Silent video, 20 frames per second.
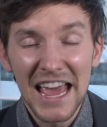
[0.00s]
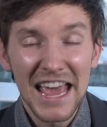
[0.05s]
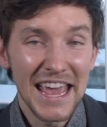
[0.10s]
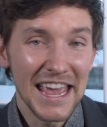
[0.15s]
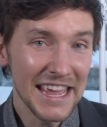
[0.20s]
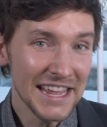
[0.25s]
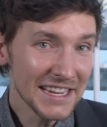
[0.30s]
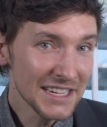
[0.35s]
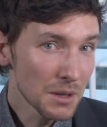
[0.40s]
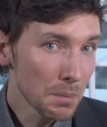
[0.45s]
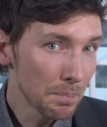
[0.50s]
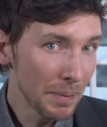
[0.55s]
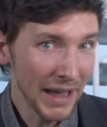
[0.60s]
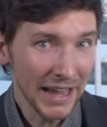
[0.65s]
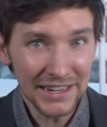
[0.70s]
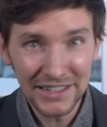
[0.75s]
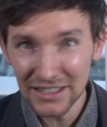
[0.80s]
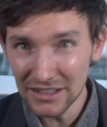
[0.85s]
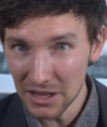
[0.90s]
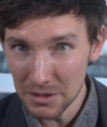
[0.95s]

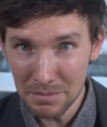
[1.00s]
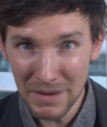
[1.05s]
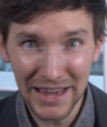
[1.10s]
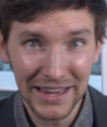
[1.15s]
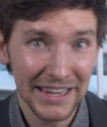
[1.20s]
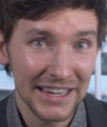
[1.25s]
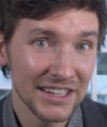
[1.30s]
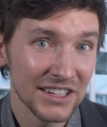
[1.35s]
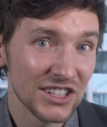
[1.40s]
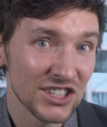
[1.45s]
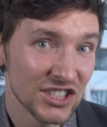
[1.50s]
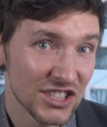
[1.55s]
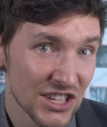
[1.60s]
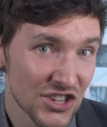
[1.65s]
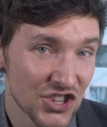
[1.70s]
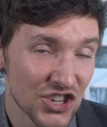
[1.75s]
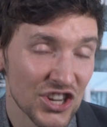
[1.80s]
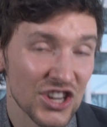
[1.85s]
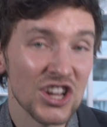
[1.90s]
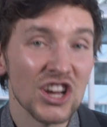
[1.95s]
independently making
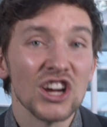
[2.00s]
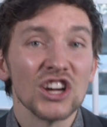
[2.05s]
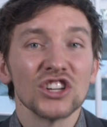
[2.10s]
decisions